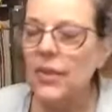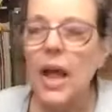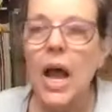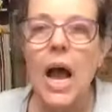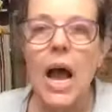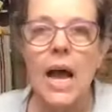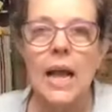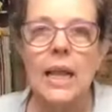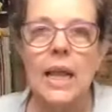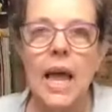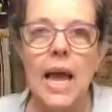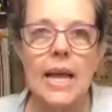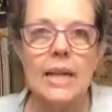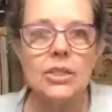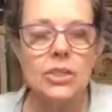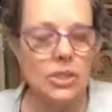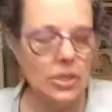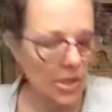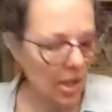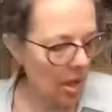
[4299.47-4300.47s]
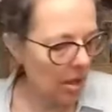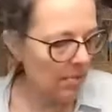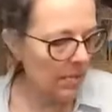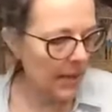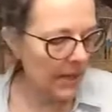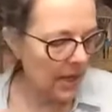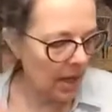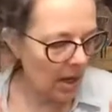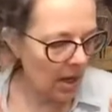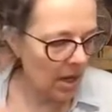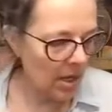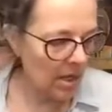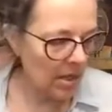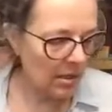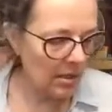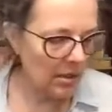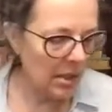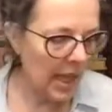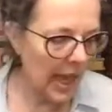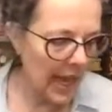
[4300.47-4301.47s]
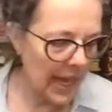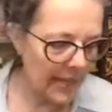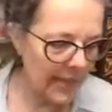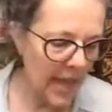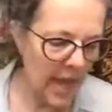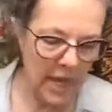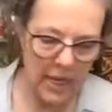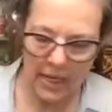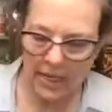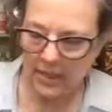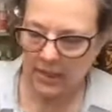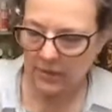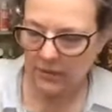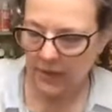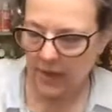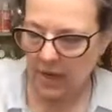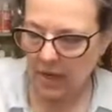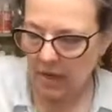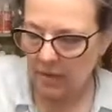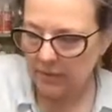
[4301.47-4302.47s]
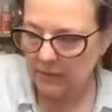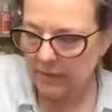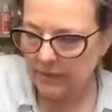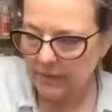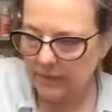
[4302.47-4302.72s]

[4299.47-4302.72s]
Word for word: it for the eyelashes on my doll, and the eyelashes fell off.